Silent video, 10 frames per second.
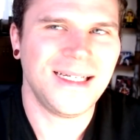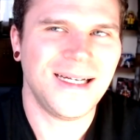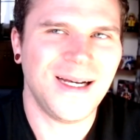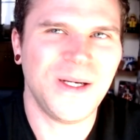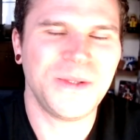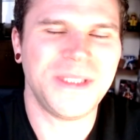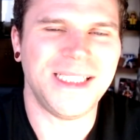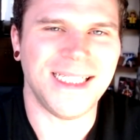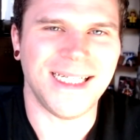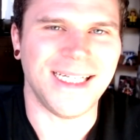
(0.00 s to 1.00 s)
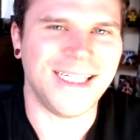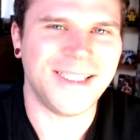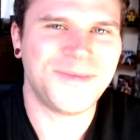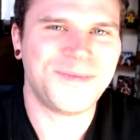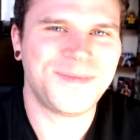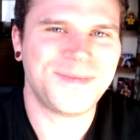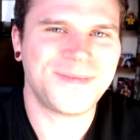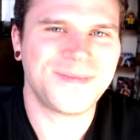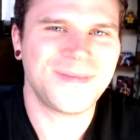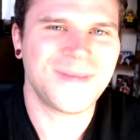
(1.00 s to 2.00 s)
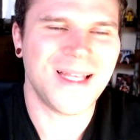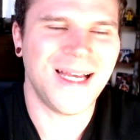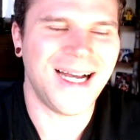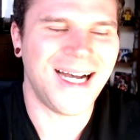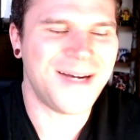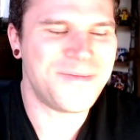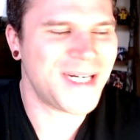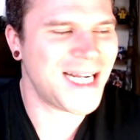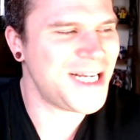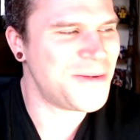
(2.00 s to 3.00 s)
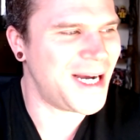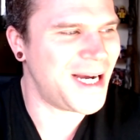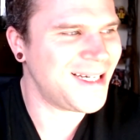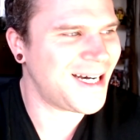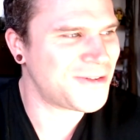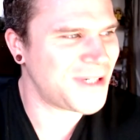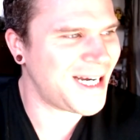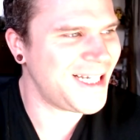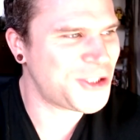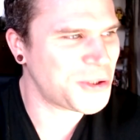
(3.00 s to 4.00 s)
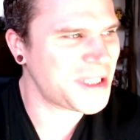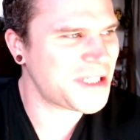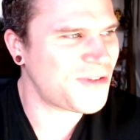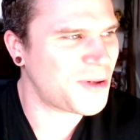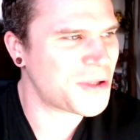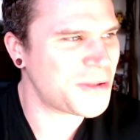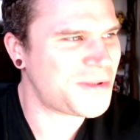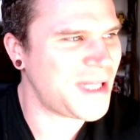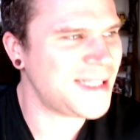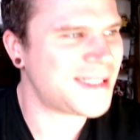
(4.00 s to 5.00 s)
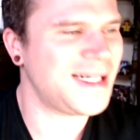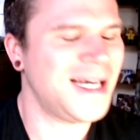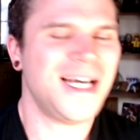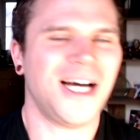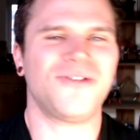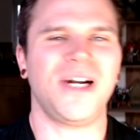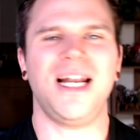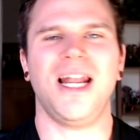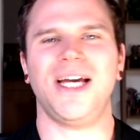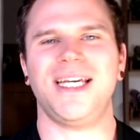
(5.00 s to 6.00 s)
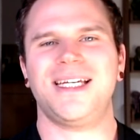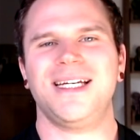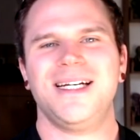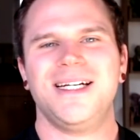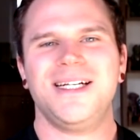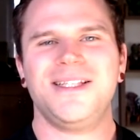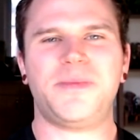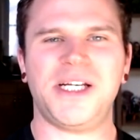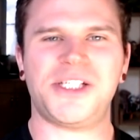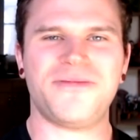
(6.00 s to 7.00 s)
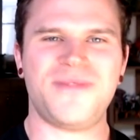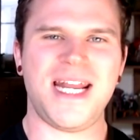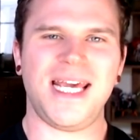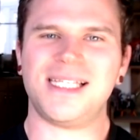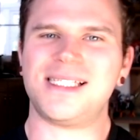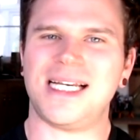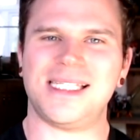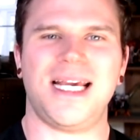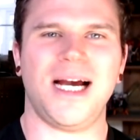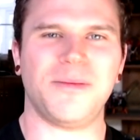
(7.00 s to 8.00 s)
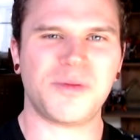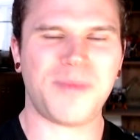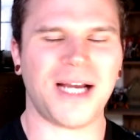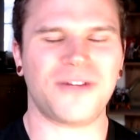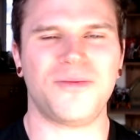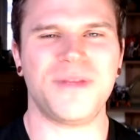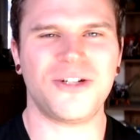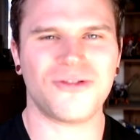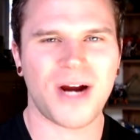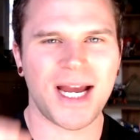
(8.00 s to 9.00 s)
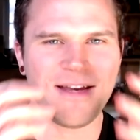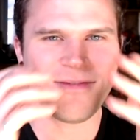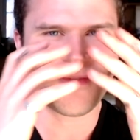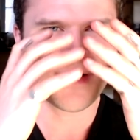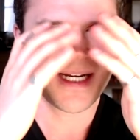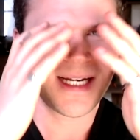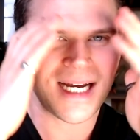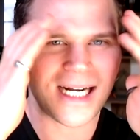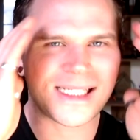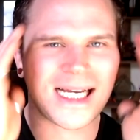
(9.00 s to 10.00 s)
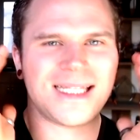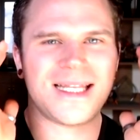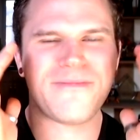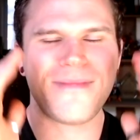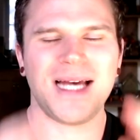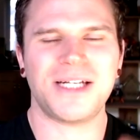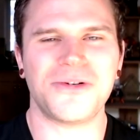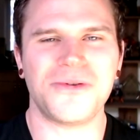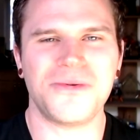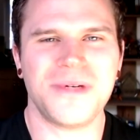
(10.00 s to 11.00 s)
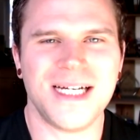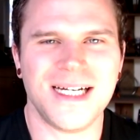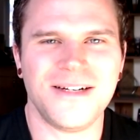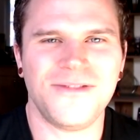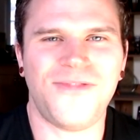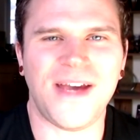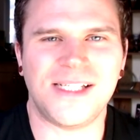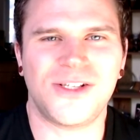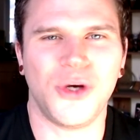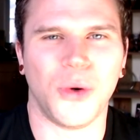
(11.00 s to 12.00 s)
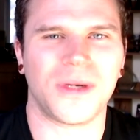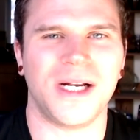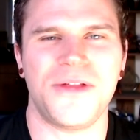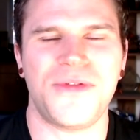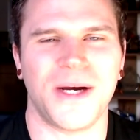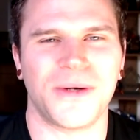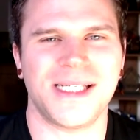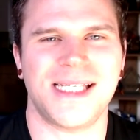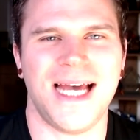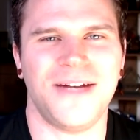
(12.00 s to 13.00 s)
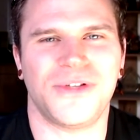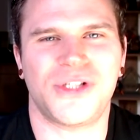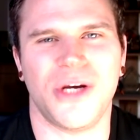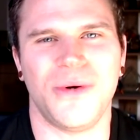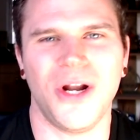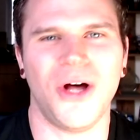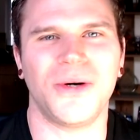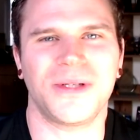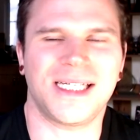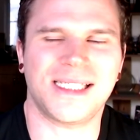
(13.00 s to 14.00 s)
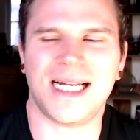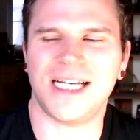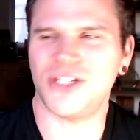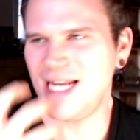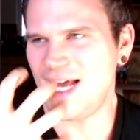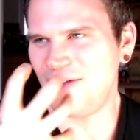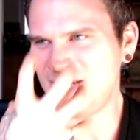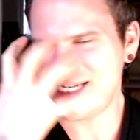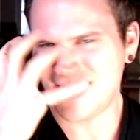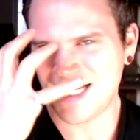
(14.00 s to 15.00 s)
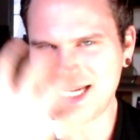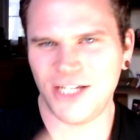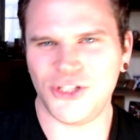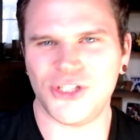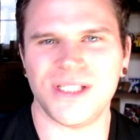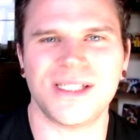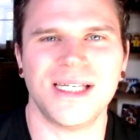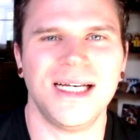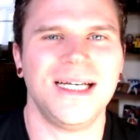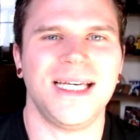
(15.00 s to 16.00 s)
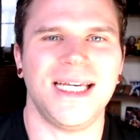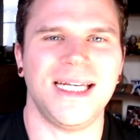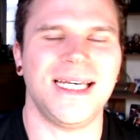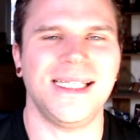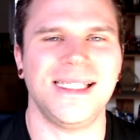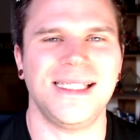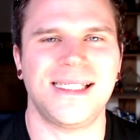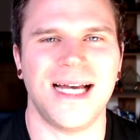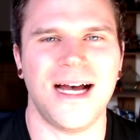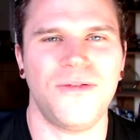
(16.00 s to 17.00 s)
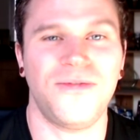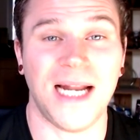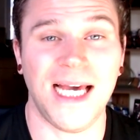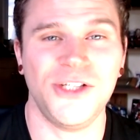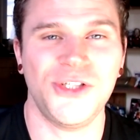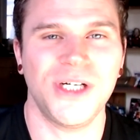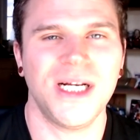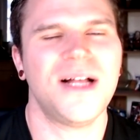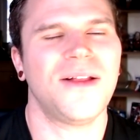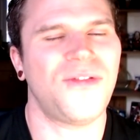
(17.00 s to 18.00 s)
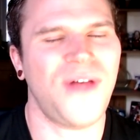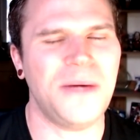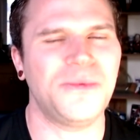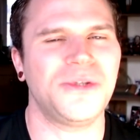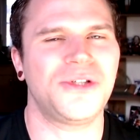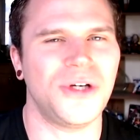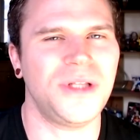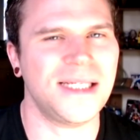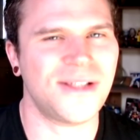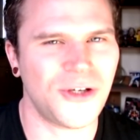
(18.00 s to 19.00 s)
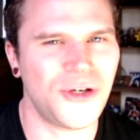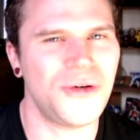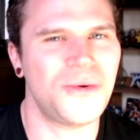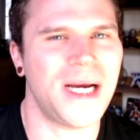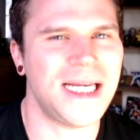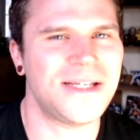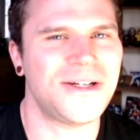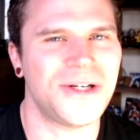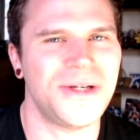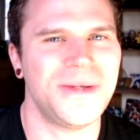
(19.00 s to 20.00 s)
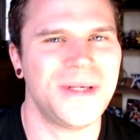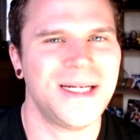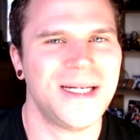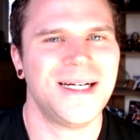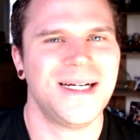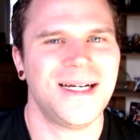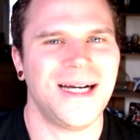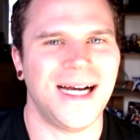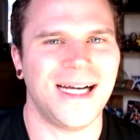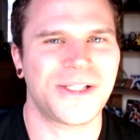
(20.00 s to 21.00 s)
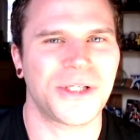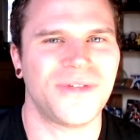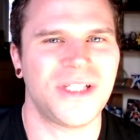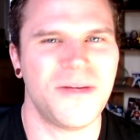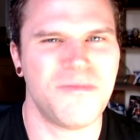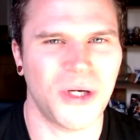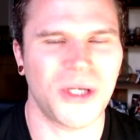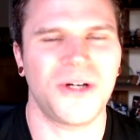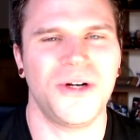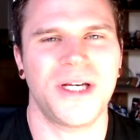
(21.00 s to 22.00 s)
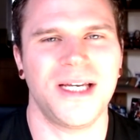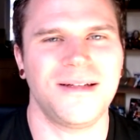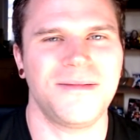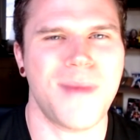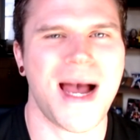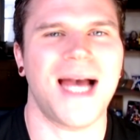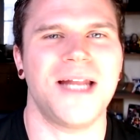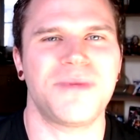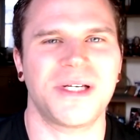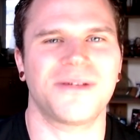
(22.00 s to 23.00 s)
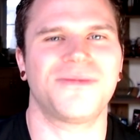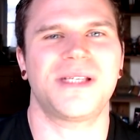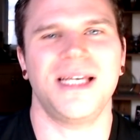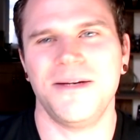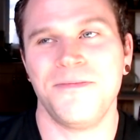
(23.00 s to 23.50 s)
Oh dear. But anyway, I enjoyed this film. I thought it was decent. I really like the depiction of Nyx as he comes back from the grave. And he's had that metal face gauntlet thing on his head for so long that it's actually left indentations in his flesh. That was good. That's a good way to do sort of a demonic looking man. Because obviously...